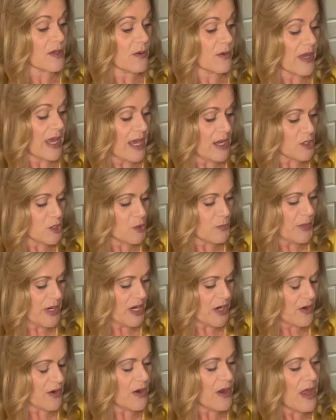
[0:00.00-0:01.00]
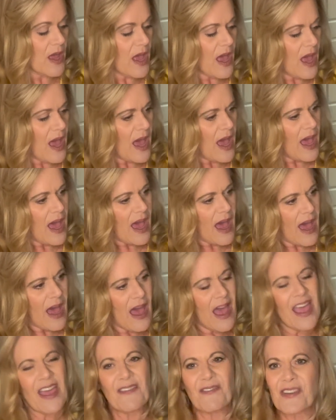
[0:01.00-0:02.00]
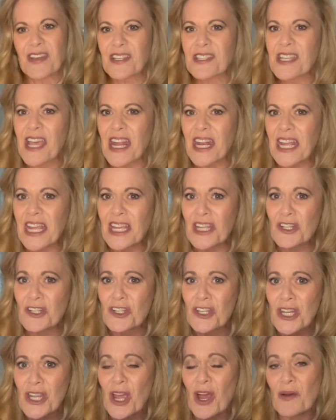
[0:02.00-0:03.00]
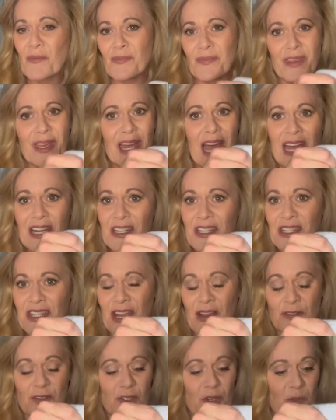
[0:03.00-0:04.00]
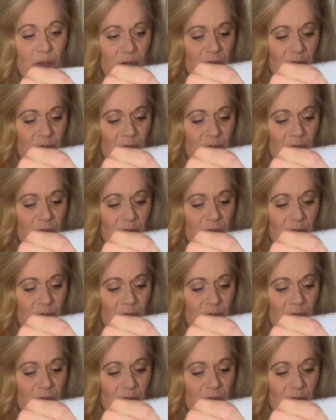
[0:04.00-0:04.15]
cashmere. It feels kind of itchy. I just have super